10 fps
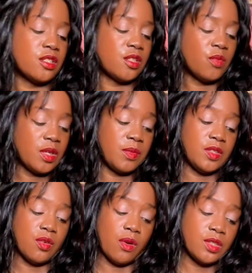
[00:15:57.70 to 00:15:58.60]
so someone could be
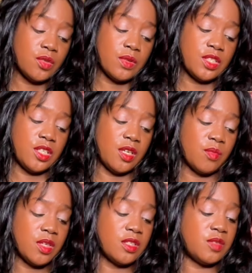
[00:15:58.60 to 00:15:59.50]
talking to a
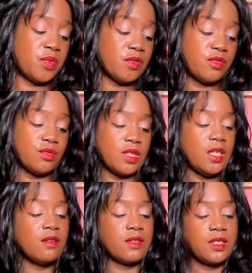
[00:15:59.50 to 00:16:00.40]
shaman. Spiritual
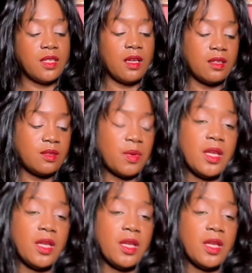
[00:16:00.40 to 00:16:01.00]
leader, it says,